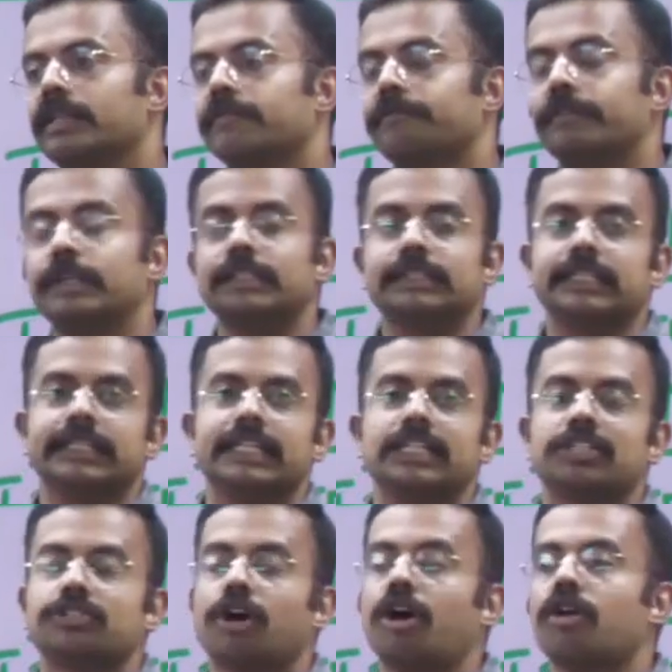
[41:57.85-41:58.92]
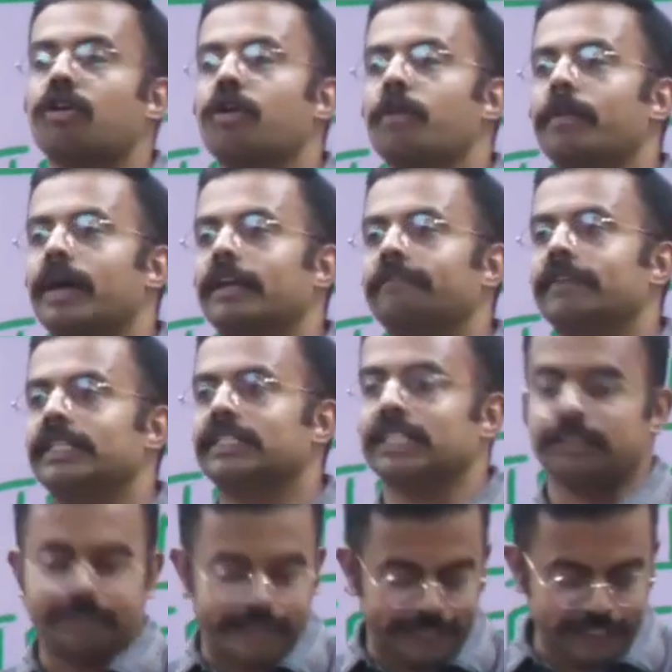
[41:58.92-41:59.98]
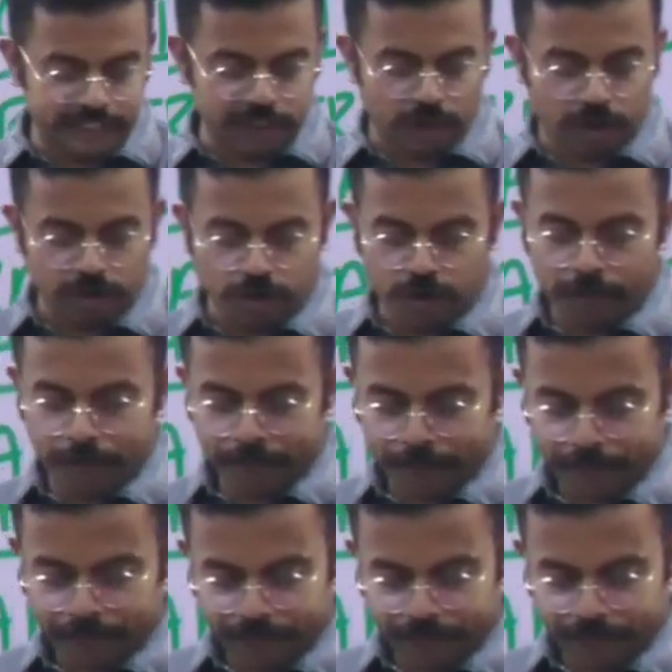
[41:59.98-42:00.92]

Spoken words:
The first thing is Stockholm Convention. Where is Stockholm?